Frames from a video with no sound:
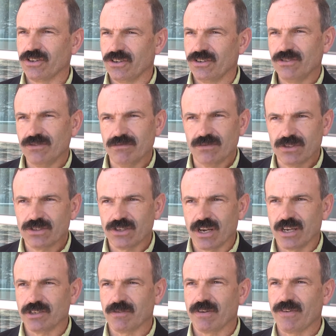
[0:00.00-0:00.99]
to
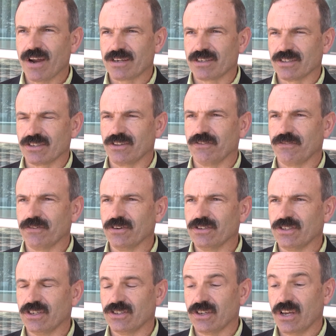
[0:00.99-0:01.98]
change my practice. And the
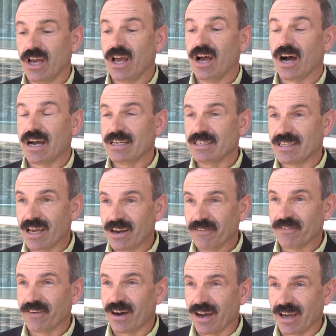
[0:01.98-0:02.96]
first is
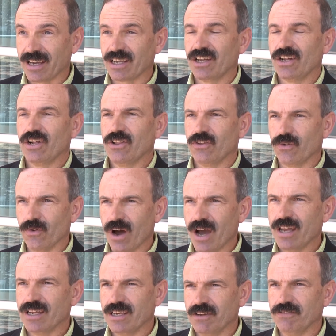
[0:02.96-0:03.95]
identifying the
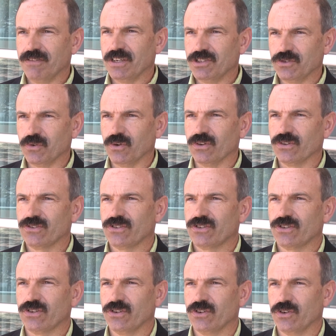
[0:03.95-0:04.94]
right
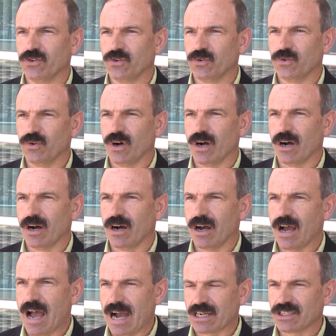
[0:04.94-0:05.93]
individuals to
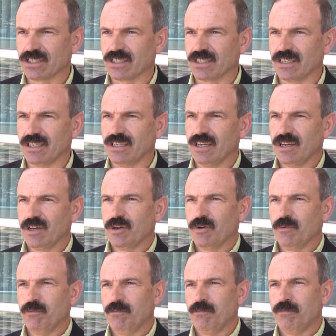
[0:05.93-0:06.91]
actually
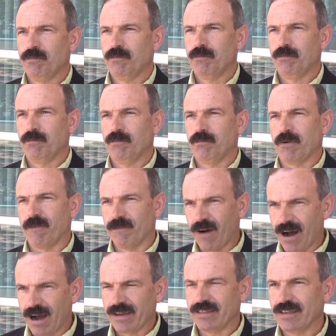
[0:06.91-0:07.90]

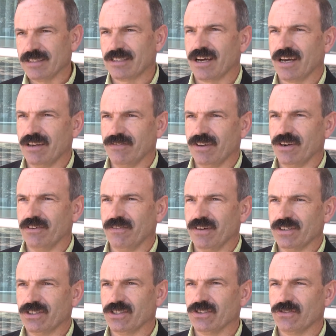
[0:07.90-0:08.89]
provide these kind of
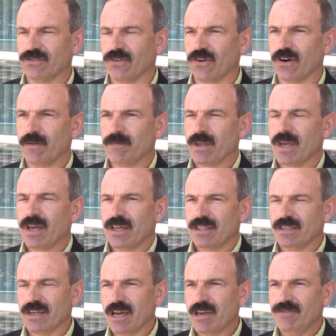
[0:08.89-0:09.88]
interventions for.
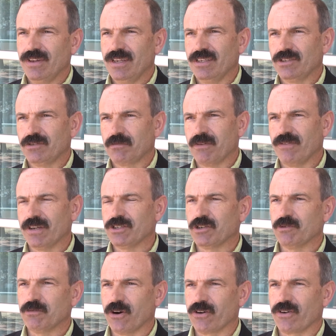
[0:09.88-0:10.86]
The Diabetes
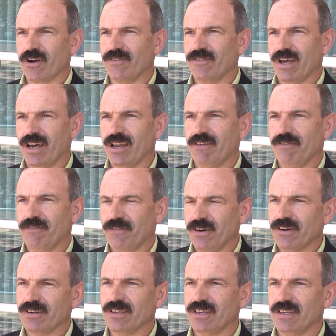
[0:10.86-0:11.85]
Prevention Program had a
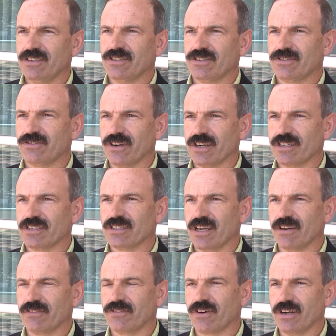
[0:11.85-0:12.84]
fairly strict
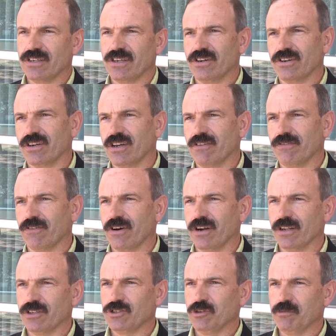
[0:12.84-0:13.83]
set of criteria
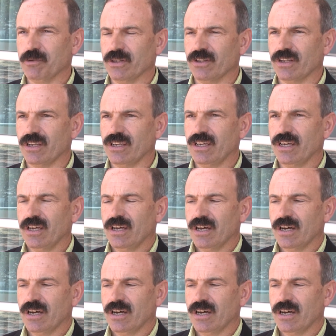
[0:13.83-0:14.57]
for eligibility,